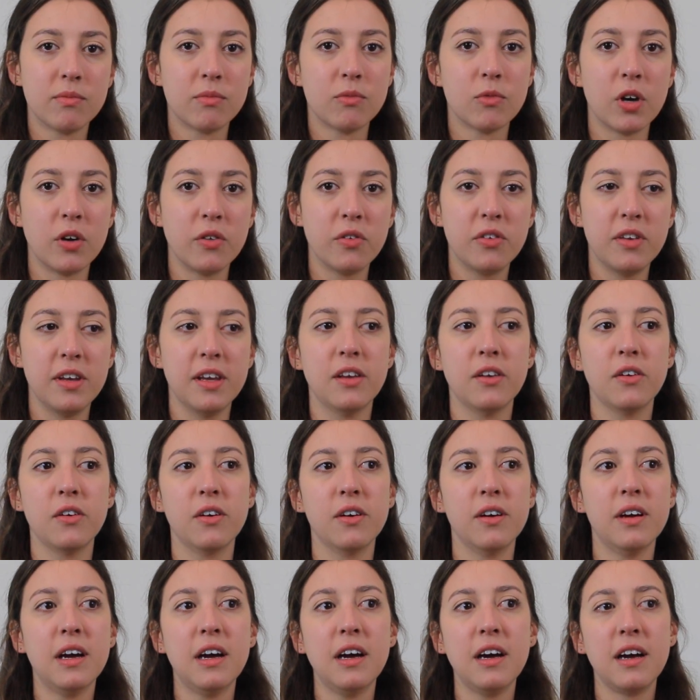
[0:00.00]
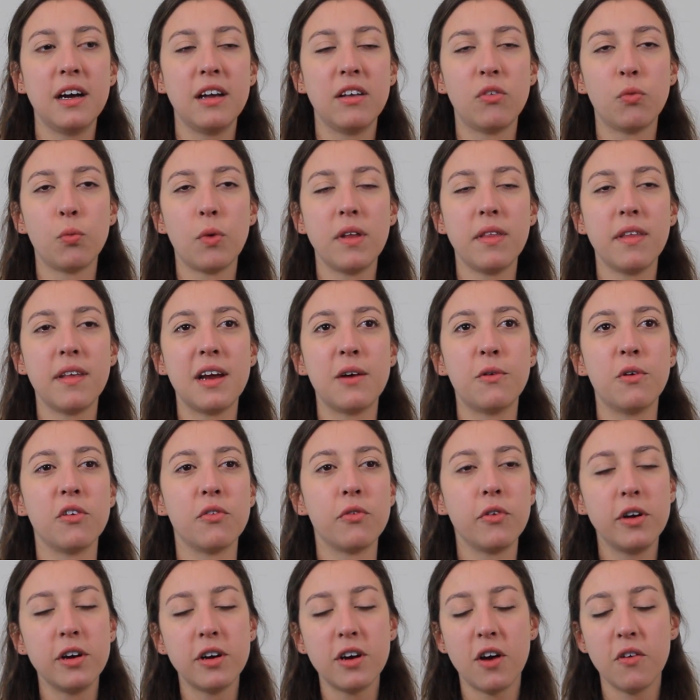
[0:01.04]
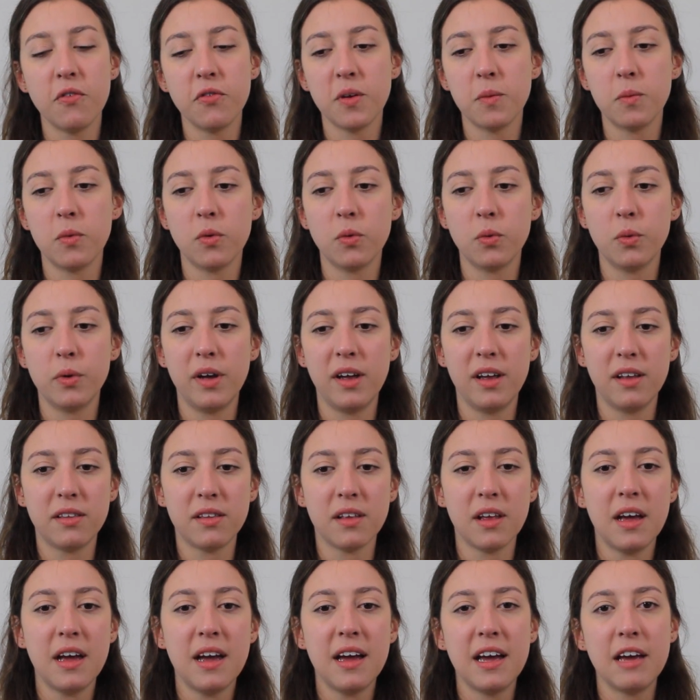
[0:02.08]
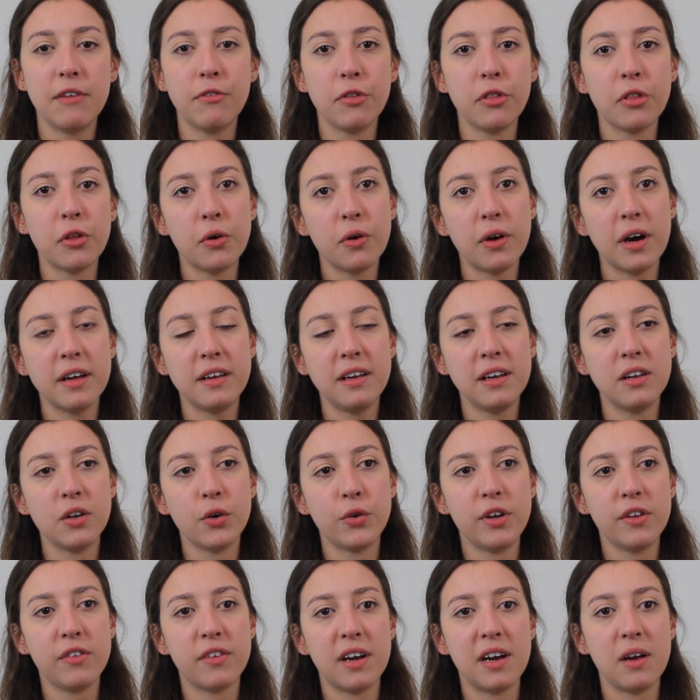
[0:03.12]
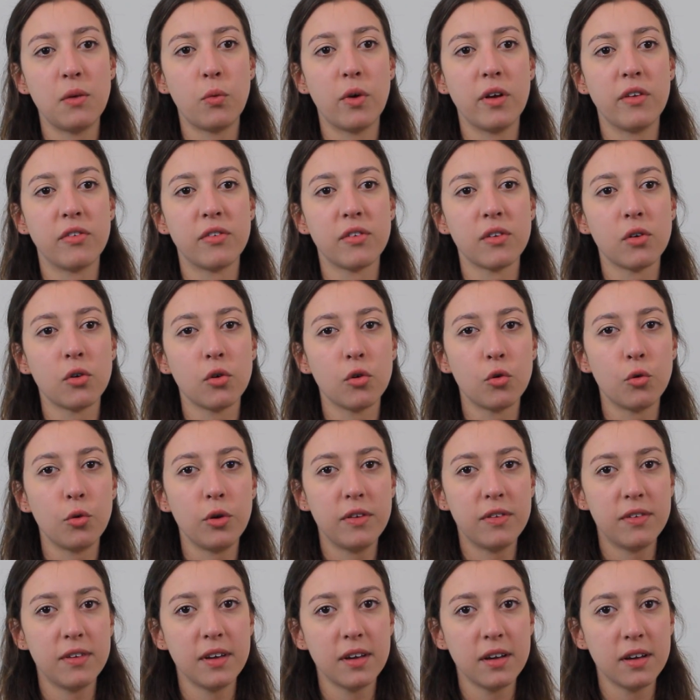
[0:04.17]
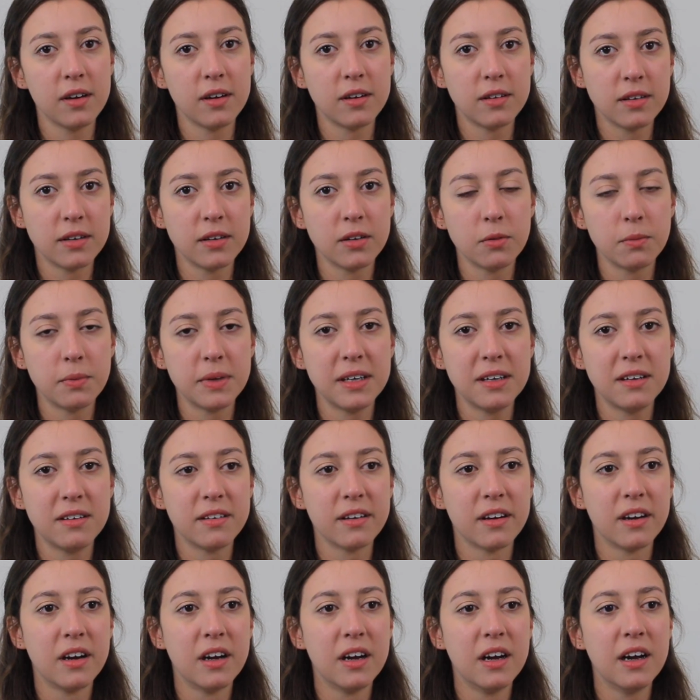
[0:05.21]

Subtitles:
concealer. It's one that I was very comfortable with, even though I did notice that it was creasing a little bit.